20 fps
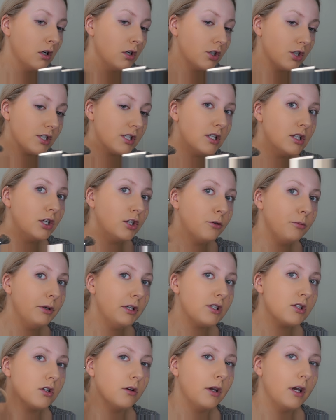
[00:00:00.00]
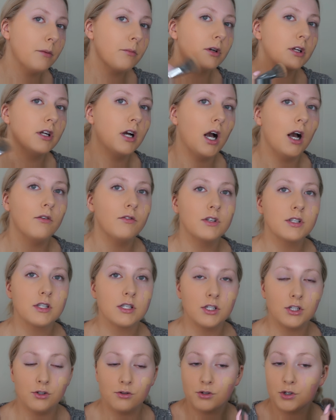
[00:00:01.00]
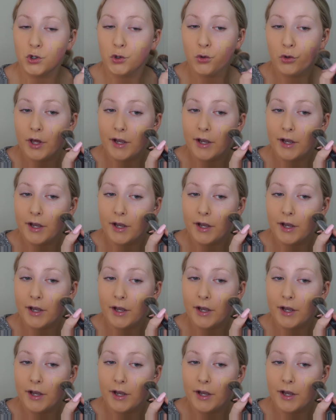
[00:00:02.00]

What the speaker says: Just a little bit, so I am gonna obviously do 2